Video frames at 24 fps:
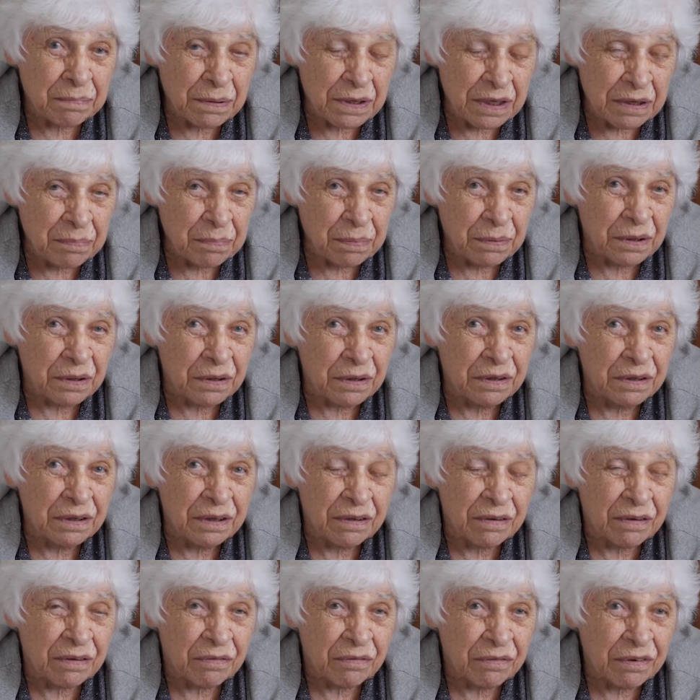people
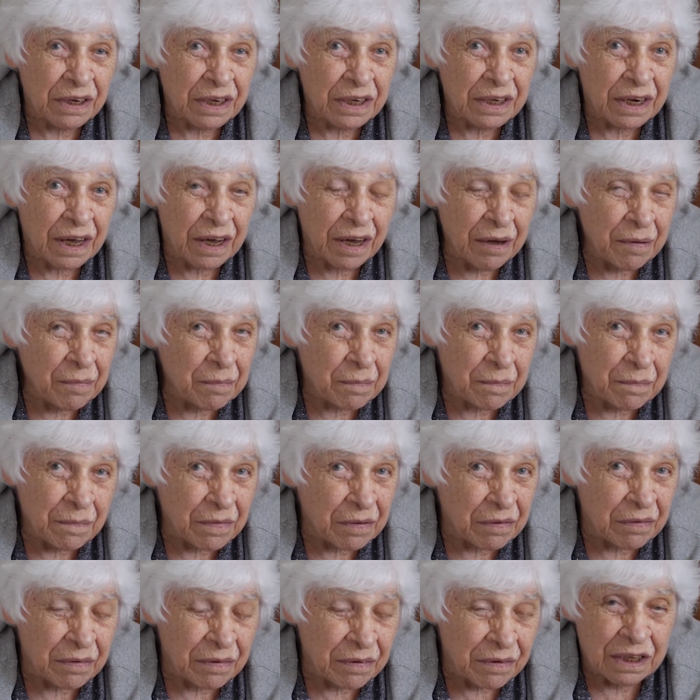went up
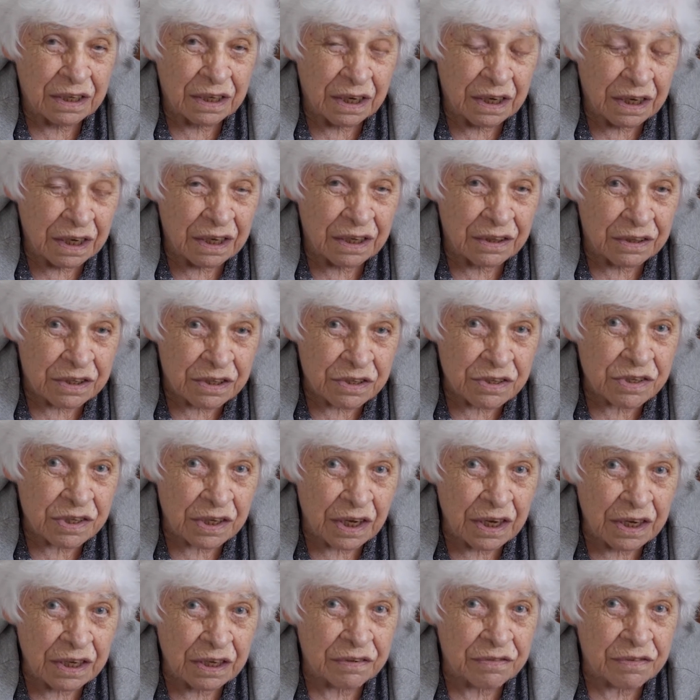on the
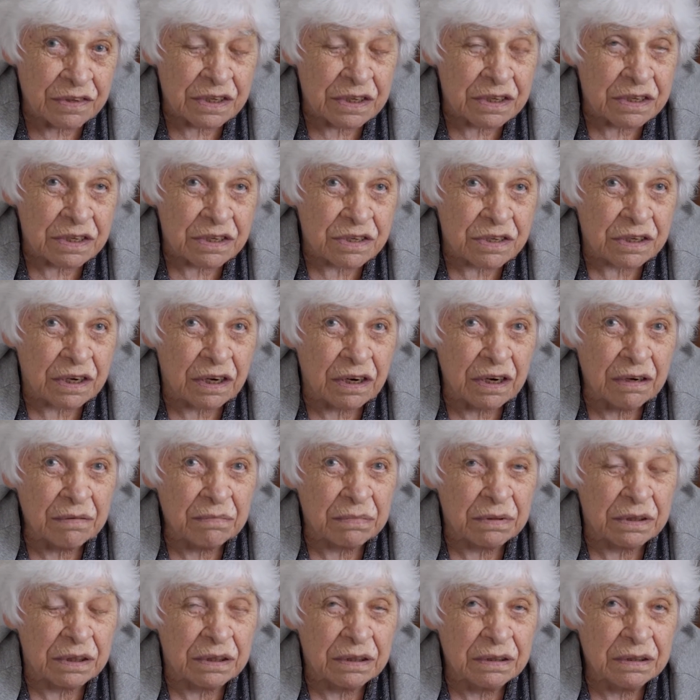side of the
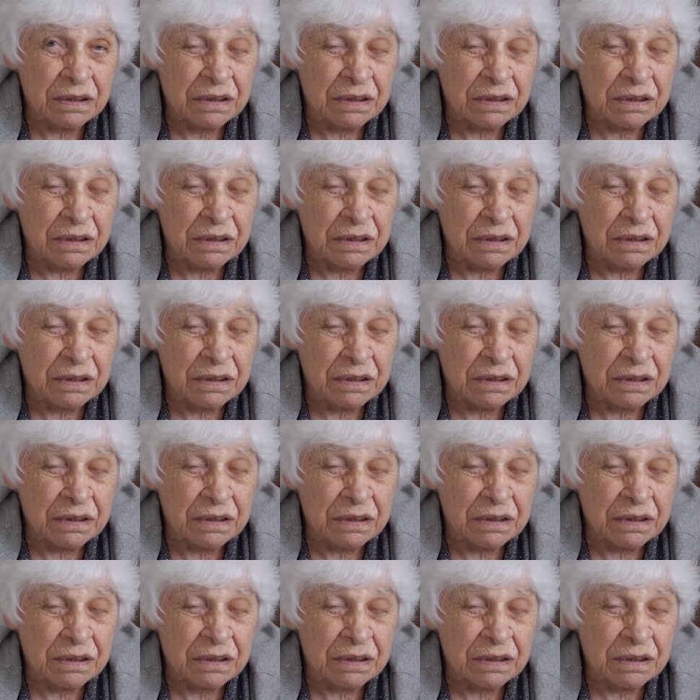escarpment.